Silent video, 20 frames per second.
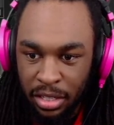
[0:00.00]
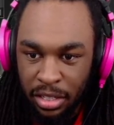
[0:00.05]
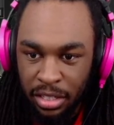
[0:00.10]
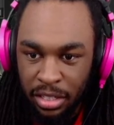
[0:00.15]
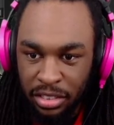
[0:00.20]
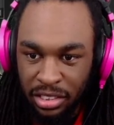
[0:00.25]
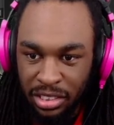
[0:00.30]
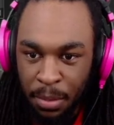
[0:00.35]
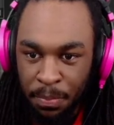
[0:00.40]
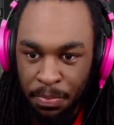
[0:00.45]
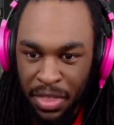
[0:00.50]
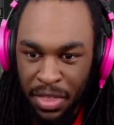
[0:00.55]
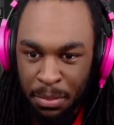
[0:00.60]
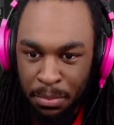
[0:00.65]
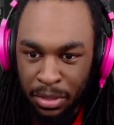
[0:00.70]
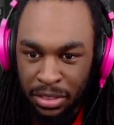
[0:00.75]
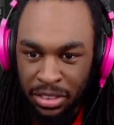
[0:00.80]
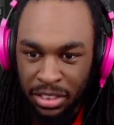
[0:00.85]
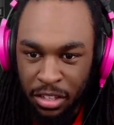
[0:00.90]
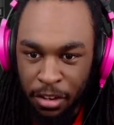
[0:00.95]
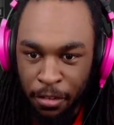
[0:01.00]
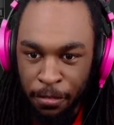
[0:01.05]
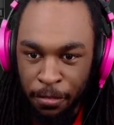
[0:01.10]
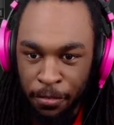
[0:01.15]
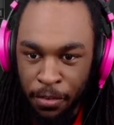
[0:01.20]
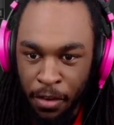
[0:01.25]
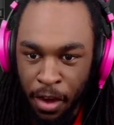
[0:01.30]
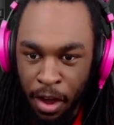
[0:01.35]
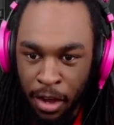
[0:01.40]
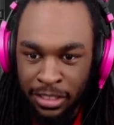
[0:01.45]
Something must have
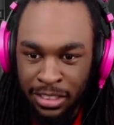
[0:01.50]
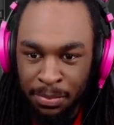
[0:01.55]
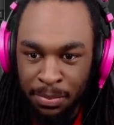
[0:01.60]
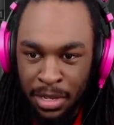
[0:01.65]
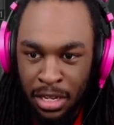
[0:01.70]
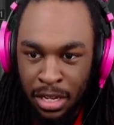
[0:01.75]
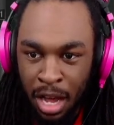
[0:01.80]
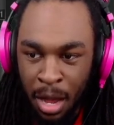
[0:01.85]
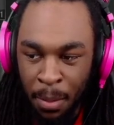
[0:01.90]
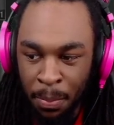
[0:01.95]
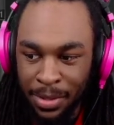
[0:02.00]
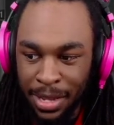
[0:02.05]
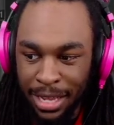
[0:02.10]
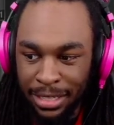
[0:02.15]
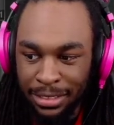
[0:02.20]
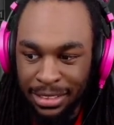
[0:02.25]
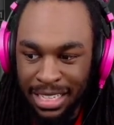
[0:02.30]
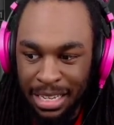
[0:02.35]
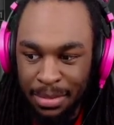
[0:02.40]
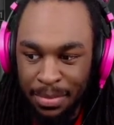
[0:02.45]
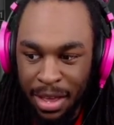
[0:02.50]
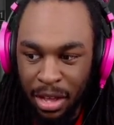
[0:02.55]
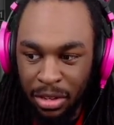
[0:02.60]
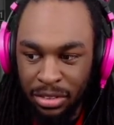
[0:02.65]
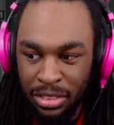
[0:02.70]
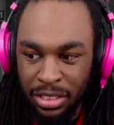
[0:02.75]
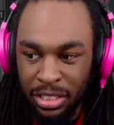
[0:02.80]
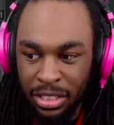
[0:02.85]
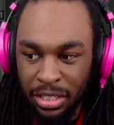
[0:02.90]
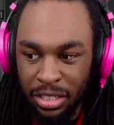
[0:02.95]
fucked me up last time I
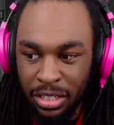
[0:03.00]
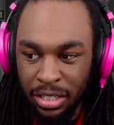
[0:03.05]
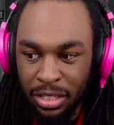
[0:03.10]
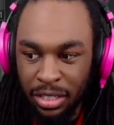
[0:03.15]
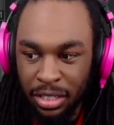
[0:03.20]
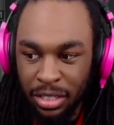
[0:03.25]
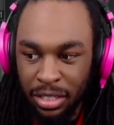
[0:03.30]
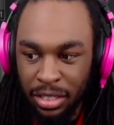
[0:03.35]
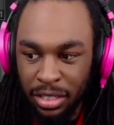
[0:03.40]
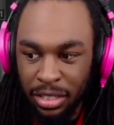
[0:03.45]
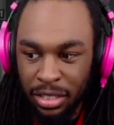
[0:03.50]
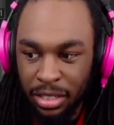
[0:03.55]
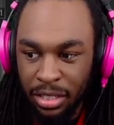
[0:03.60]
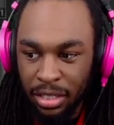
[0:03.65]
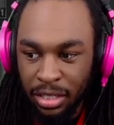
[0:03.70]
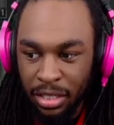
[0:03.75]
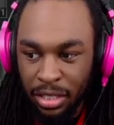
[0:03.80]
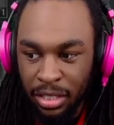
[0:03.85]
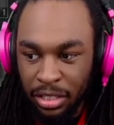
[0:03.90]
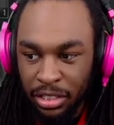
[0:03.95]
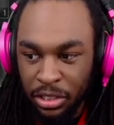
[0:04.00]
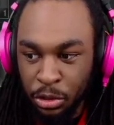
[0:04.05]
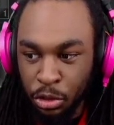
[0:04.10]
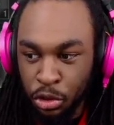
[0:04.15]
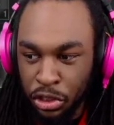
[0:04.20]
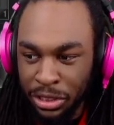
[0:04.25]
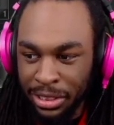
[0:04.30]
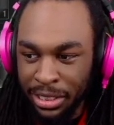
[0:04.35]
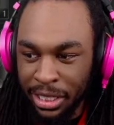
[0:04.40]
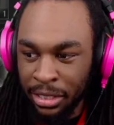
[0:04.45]
was here. You
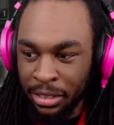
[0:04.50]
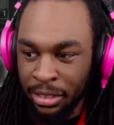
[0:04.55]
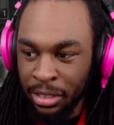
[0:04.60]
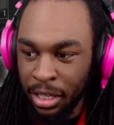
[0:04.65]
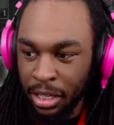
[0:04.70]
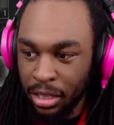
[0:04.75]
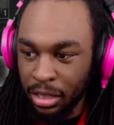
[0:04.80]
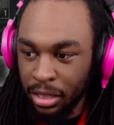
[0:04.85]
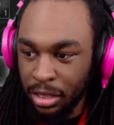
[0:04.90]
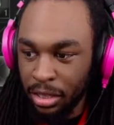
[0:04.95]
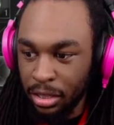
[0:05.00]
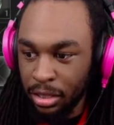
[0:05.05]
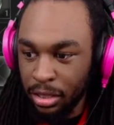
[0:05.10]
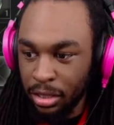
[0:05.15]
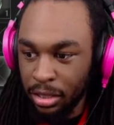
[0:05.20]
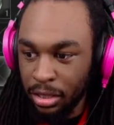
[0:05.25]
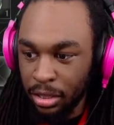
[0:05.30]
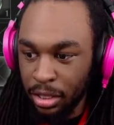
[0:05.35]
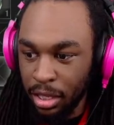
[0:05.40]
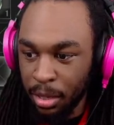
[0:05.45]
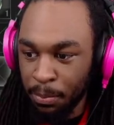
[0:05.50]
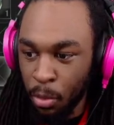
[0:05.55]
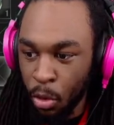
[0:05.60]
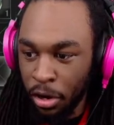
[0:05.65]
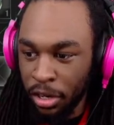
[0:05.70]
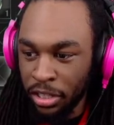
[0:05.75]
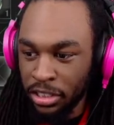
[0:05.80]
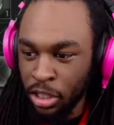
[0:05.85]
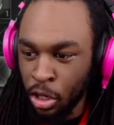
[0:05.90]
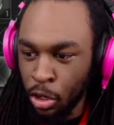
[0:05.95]
just said
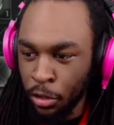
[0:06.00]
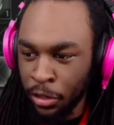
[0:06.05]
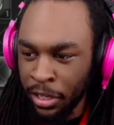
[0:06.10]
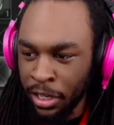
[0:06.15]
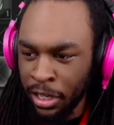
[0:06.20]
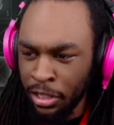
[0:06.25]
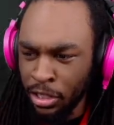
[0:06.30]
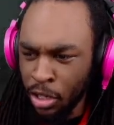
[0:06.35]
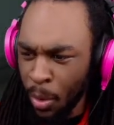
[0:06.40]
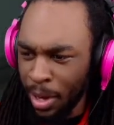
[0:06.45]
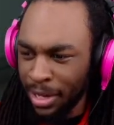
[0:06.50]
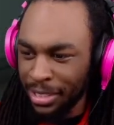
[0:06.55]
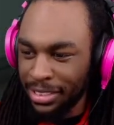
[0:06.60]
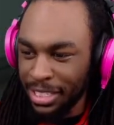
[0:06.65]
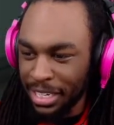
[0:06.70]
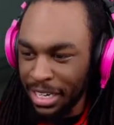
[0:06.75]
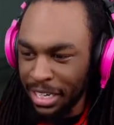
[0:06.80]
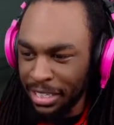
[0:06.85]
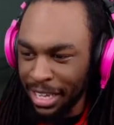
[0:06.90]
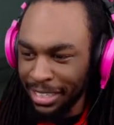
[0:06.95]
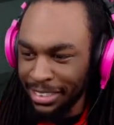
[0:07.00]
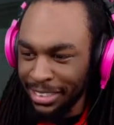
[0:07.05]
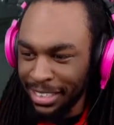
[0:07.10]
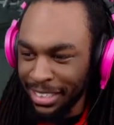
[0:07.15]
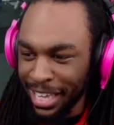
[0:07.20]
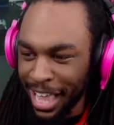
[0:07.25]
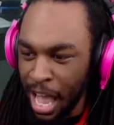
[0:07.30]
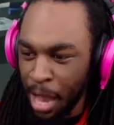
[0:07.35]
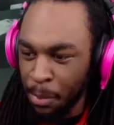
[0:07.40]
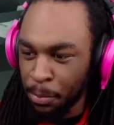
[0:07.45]
laboratory? No, I didn't. I said
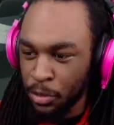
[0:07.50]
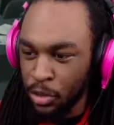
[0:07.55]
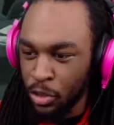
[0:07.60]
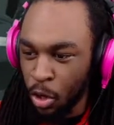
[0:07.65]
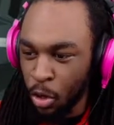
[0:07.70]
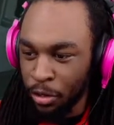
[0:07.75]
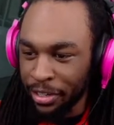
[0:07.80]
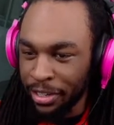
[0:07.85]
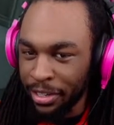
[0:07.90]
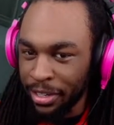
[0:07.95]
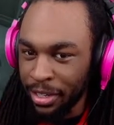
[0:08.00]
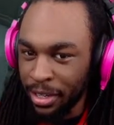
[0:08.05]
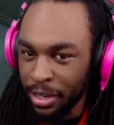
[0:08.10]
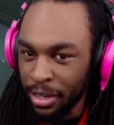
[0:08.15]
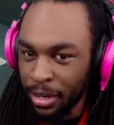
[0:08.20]
laboratory.